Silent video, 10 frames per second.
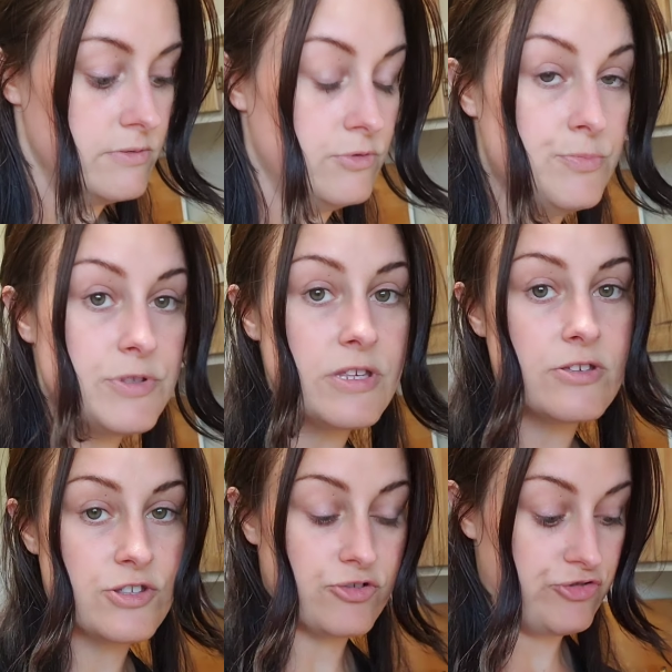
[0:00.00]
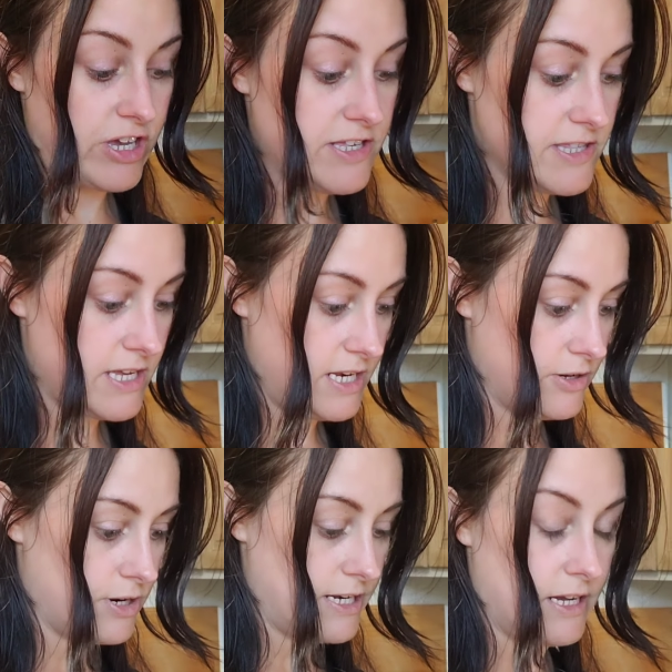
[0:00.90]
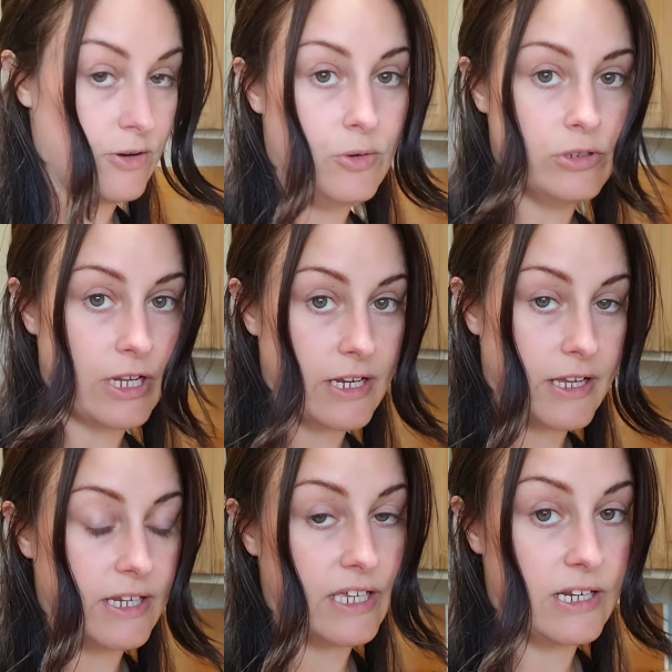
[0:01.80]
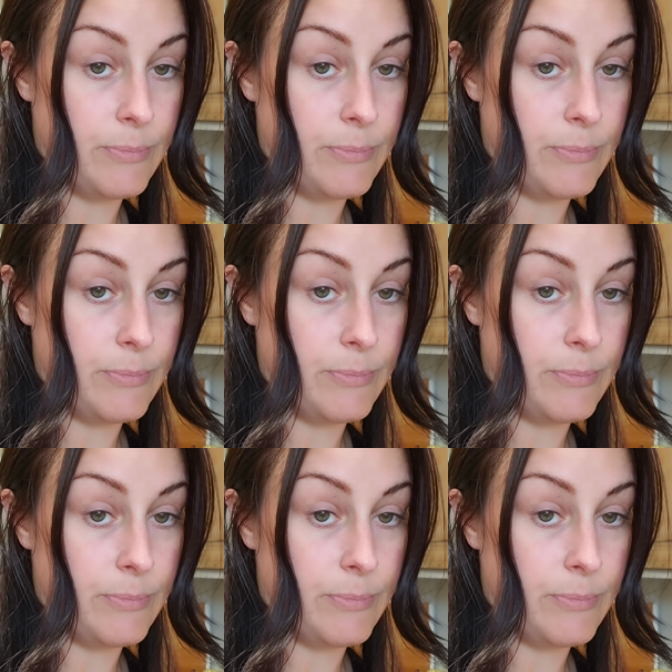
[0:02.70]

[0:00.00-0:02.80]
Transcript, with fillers: Oops. So Jay's eating right now. Hold on, I gotta get a